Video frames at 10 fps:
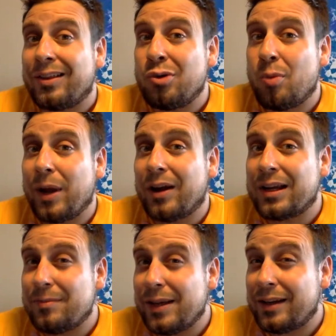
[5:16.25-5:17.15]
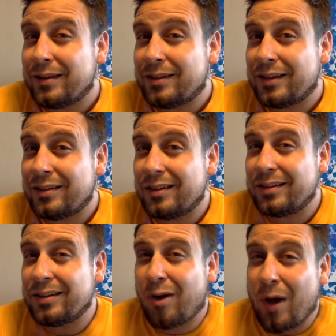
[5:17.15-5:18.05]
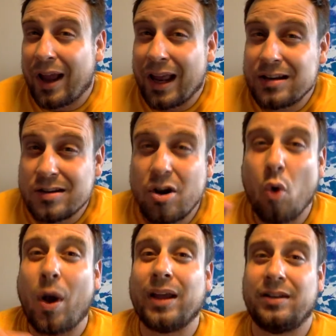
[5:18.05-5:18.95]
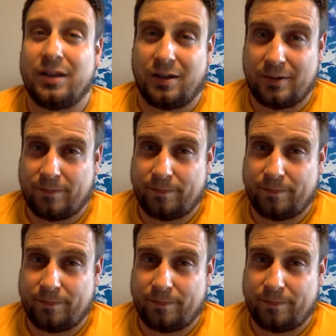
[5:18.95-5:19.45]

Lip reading: the New American Media 6 years ago, I had no idea